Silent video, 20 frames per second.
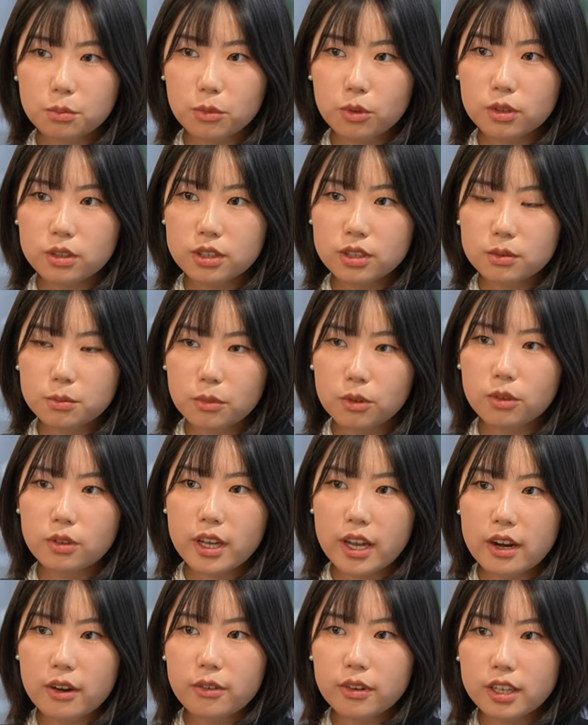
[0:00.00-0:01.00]
more small
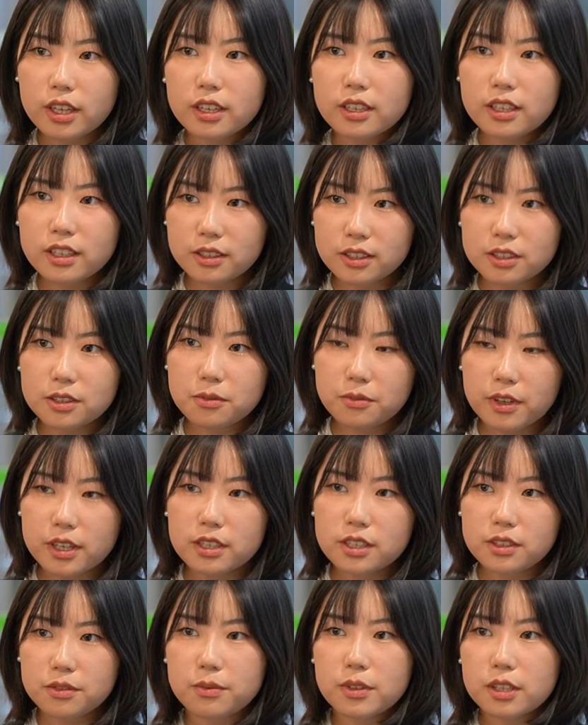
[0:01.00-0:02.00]
area
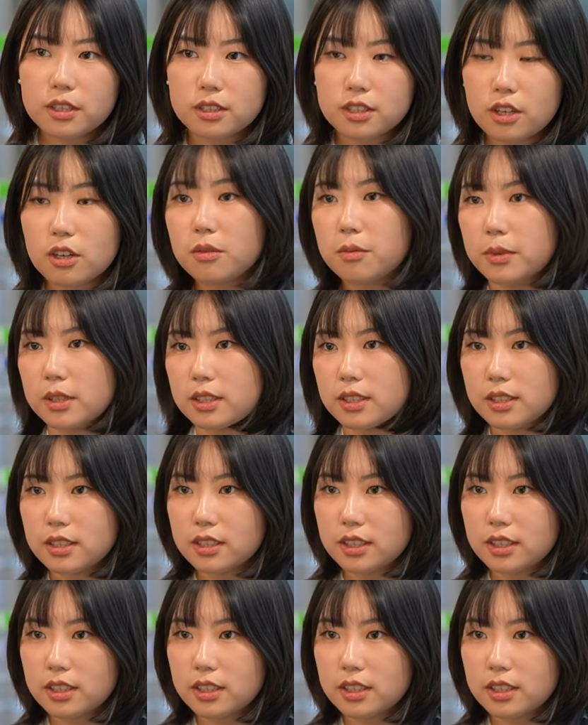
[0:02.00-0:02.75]
specific service.